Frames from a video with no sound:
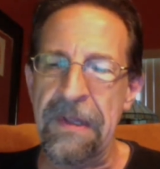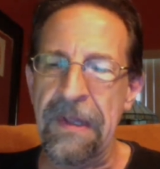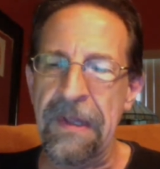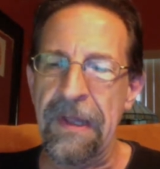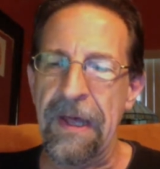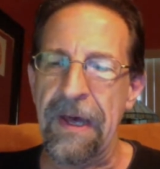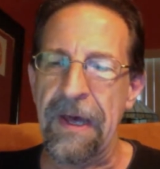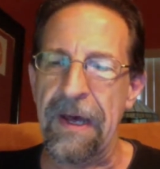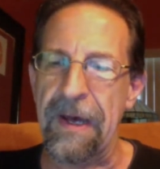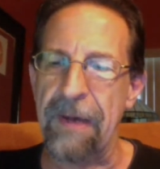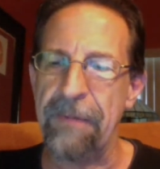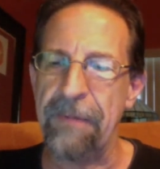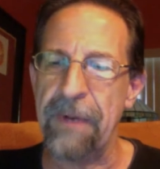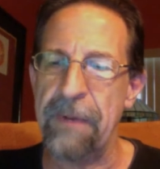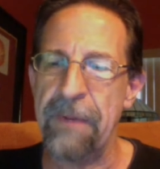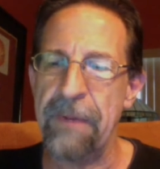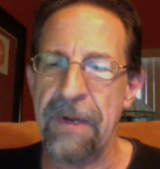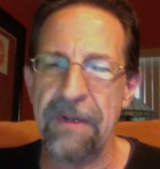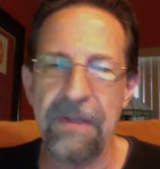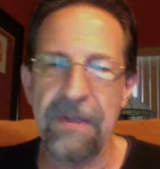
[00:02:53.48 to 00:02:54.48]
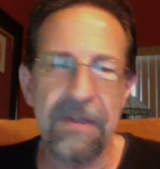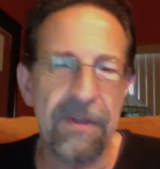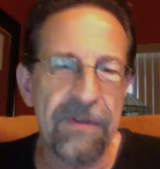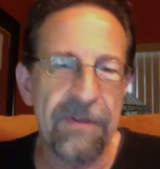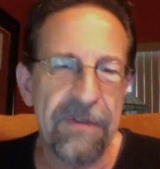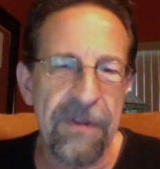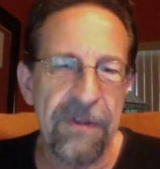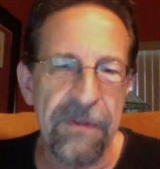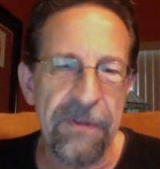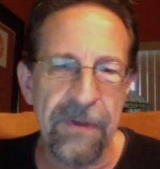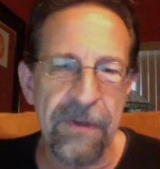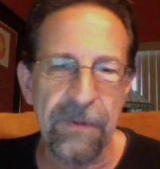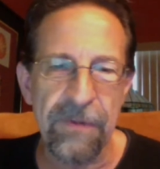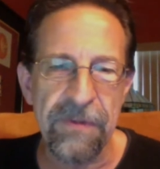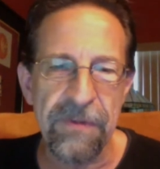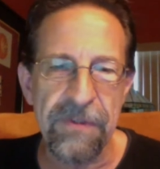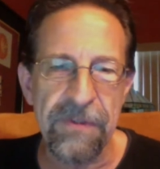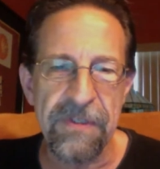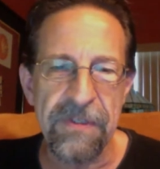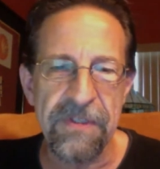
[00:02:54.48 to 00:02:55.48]
primarily because I thought it
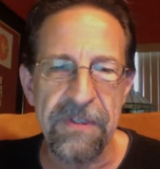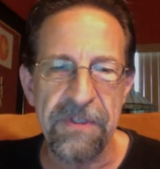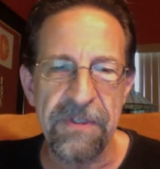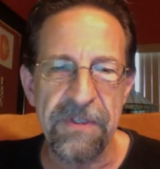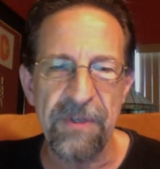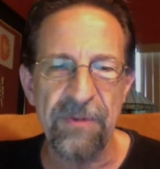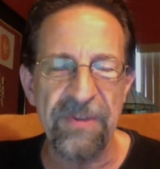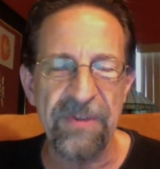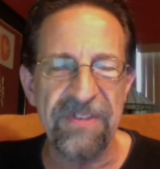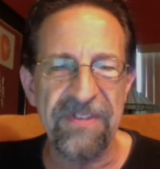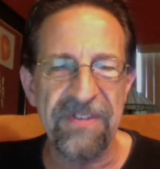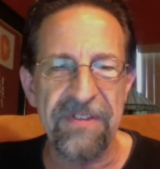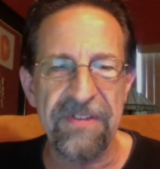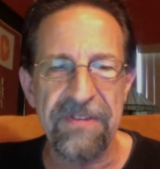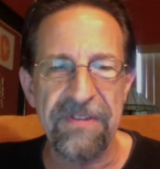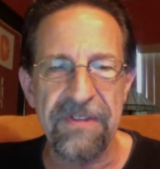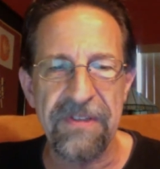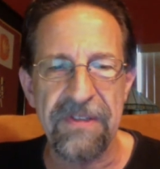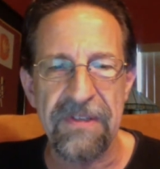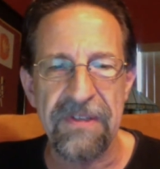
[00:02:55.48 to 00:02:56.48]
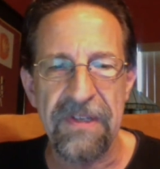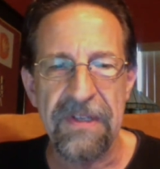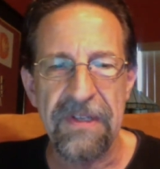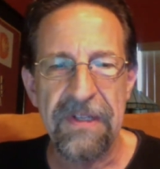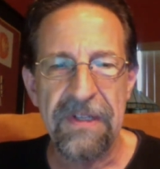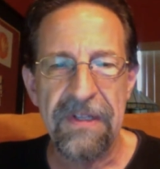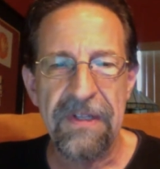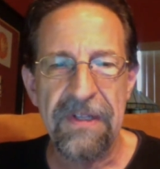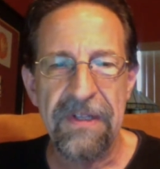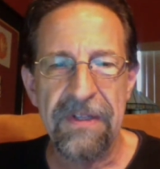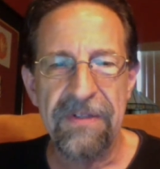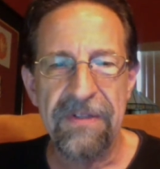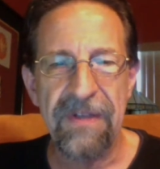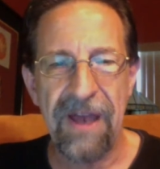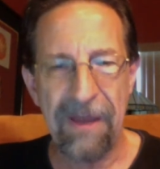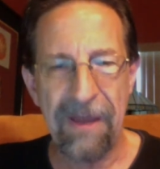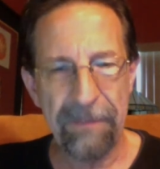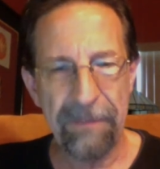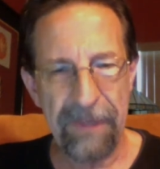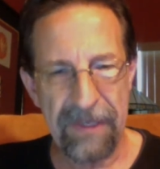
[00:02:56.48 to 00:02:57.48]
was just such a resisted
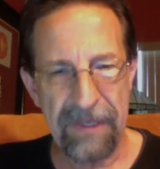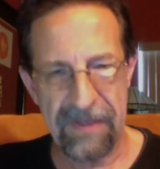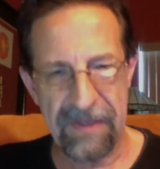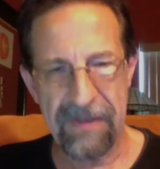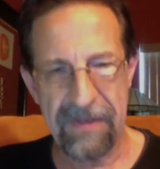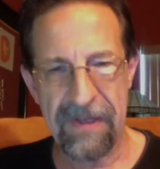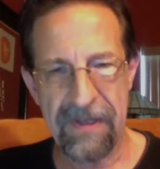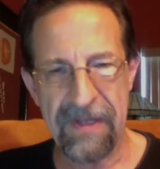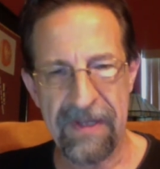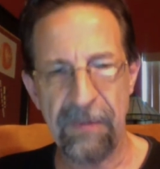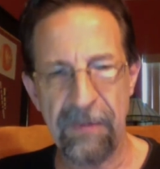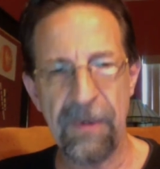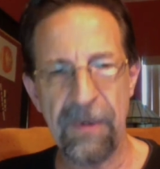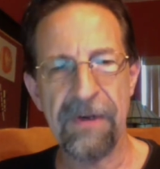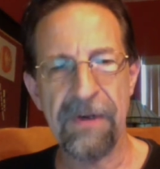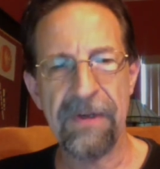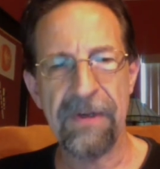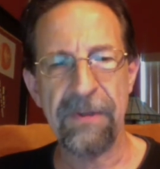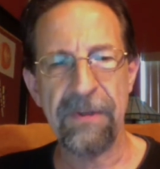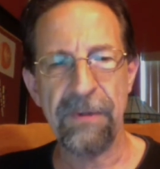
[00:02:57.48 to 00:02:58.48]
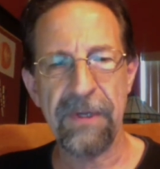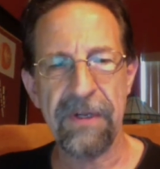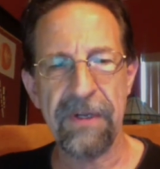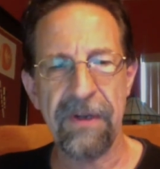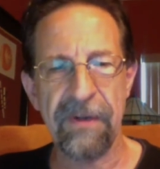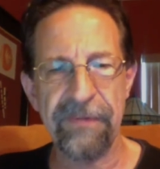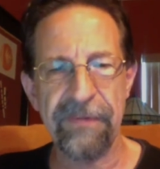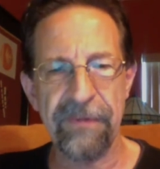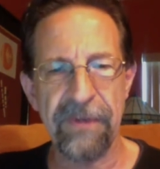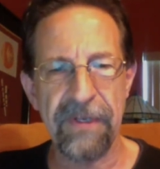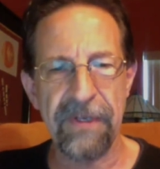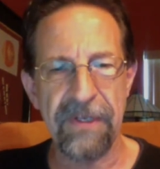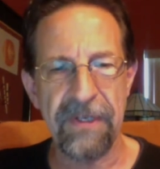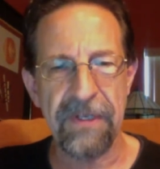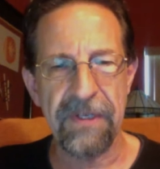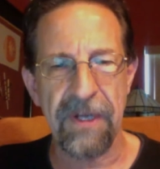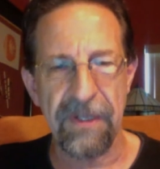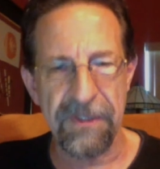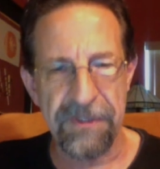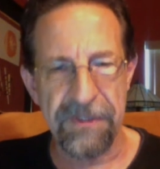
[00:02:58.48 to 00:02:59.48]
topic anywhere in the recovery
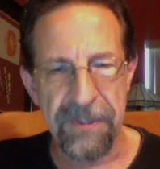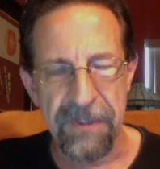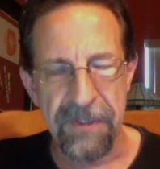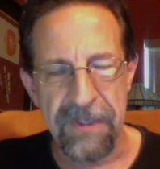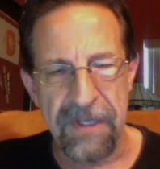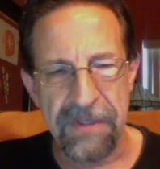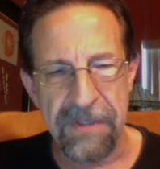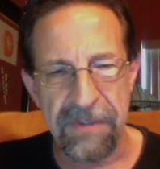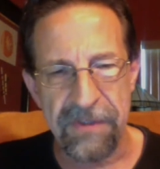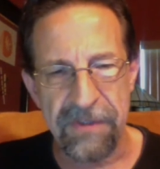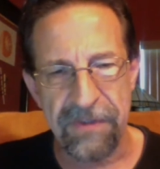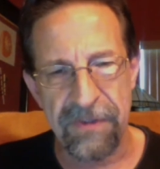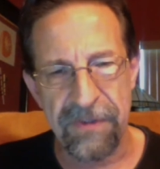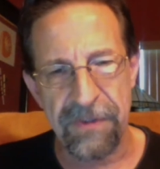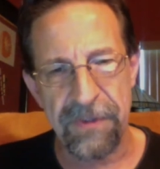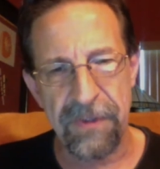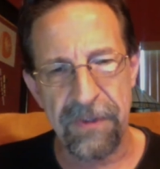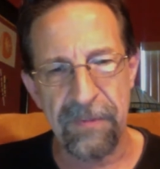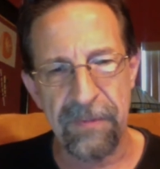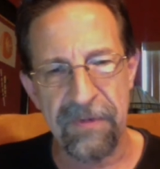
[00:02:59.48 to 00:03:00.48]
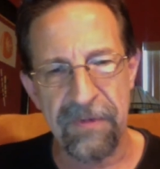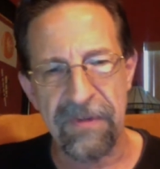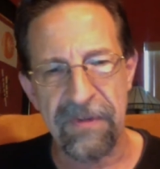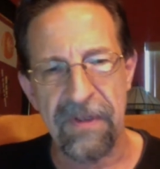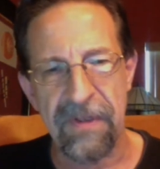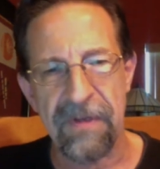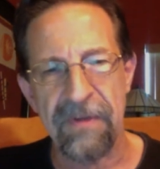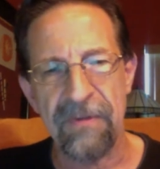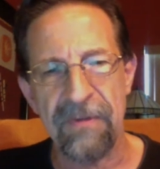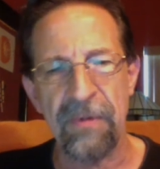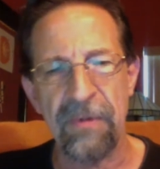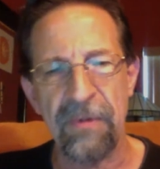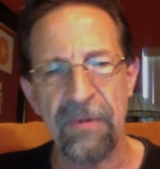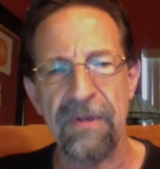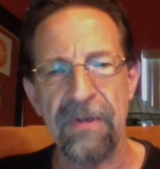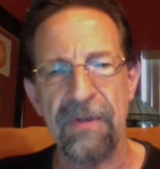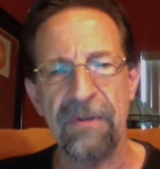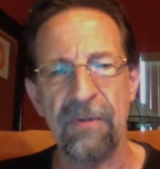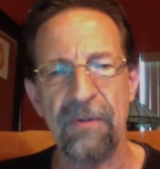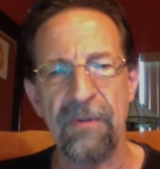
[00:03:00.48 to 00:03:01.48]
culture, not just in treatment centers, but
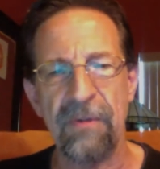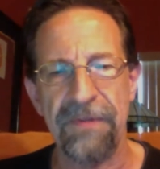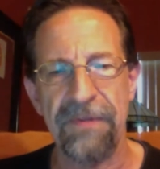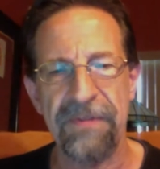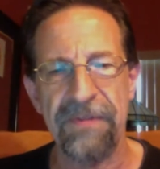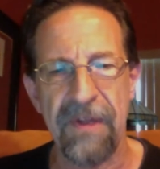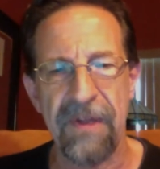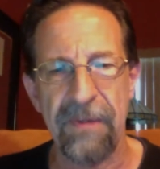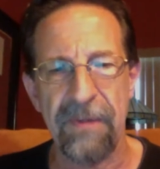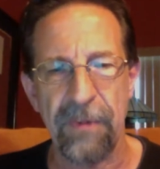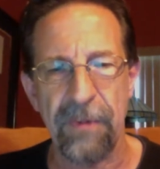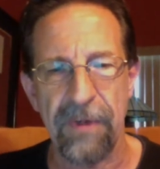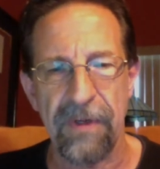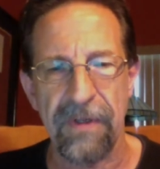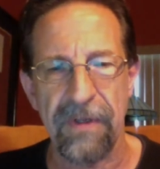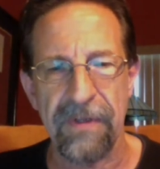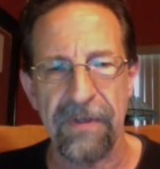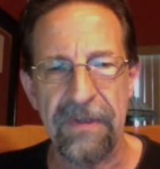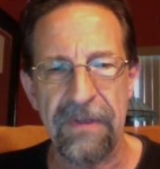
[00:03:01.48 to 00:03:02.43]
in the 12-step world.